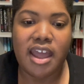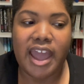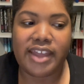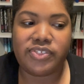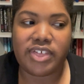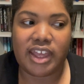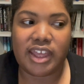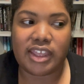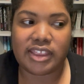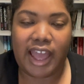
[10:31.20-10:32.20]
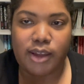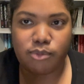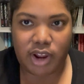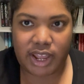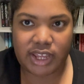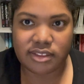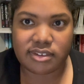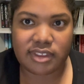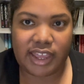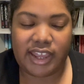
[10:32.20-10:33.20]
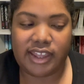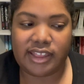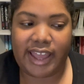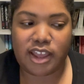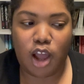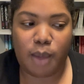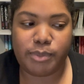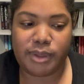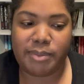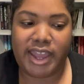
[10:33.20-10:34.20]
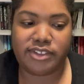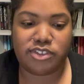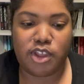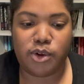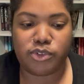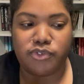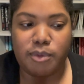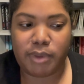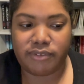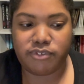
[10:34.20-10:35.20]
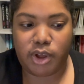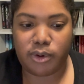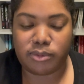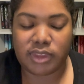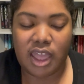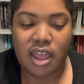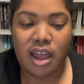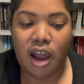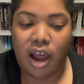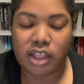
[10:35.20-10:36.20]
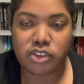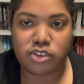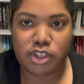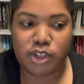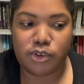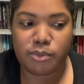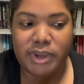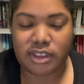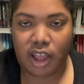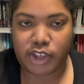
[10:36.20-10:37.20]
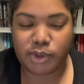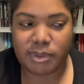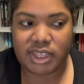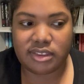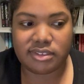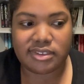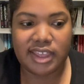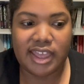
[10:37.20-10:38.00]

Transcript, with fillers: and then I write and I copy and paste notes from my phone onto my document